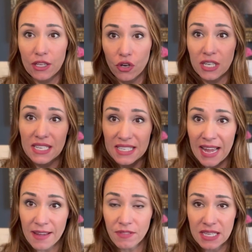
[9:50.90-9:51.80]
gonna
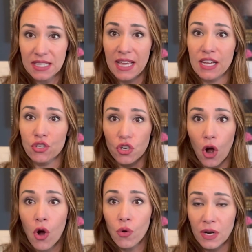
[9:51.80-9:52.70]
save these things. You're
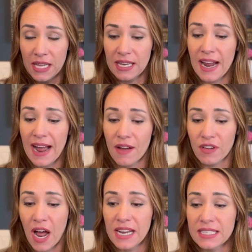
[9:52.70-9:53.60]
already gonna have
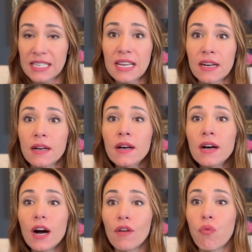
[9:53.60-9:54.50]
an idea
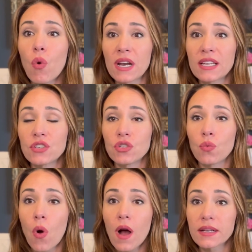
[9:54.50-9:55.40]
of what it is you
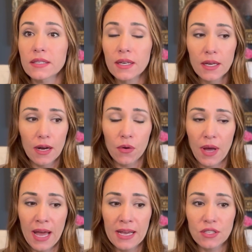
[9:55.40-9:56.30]
want,
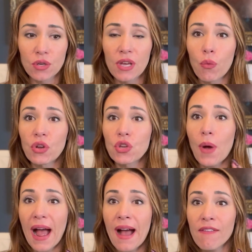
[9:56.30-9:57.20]
okay? So that when you
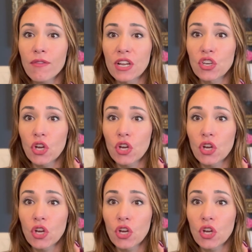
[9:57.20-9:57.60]
have